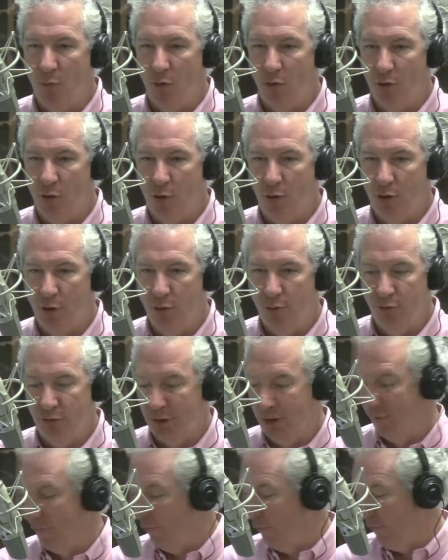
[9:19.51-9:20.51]
or you're
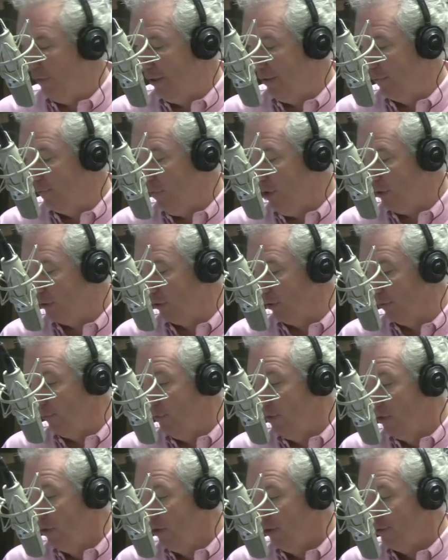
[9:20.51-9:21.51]
accusing him of being a Muslim.
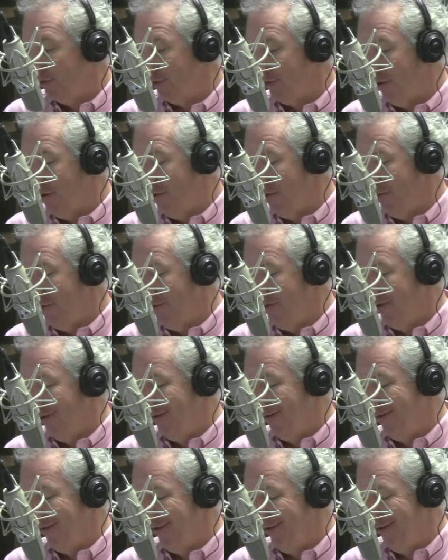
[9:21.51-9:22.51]
So, oh
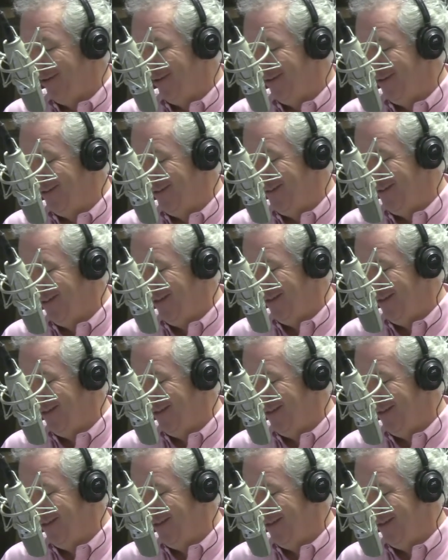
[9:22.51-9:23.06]
yeah, absolutely.